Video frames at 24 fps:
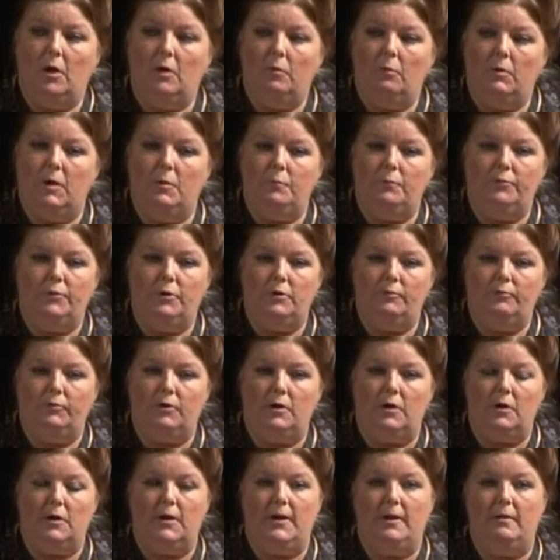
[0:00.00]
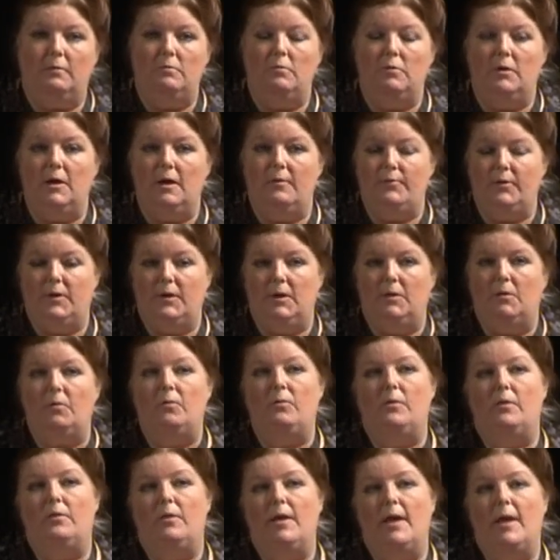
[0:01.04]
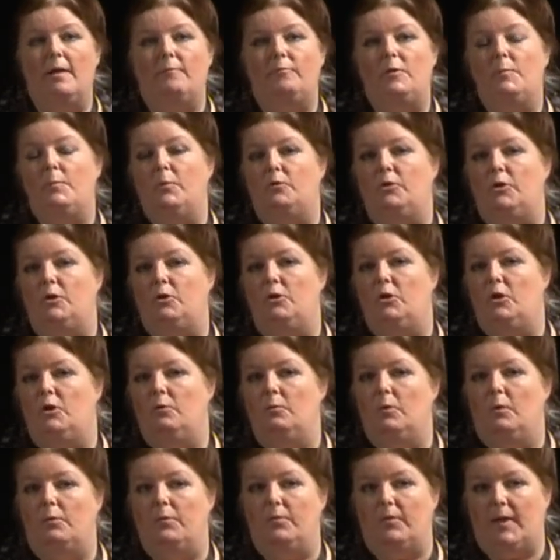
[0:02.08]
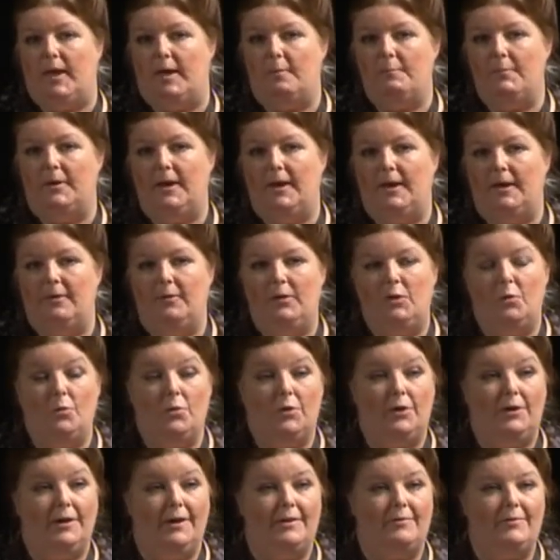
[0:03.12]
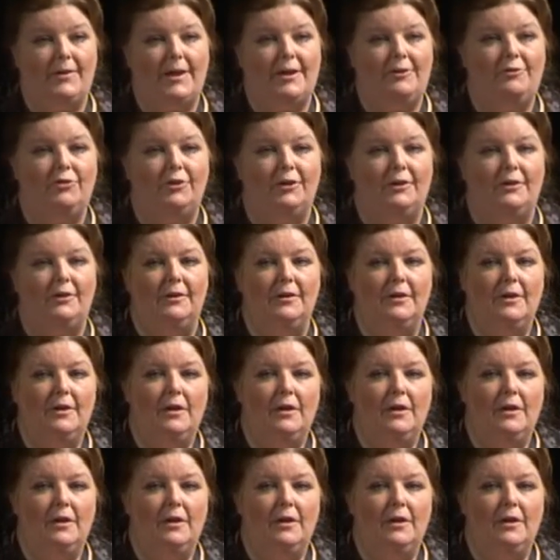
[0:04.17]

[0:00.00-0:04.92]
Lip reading: We improved our clinical governance so that everybody knew what was happening in the organisation.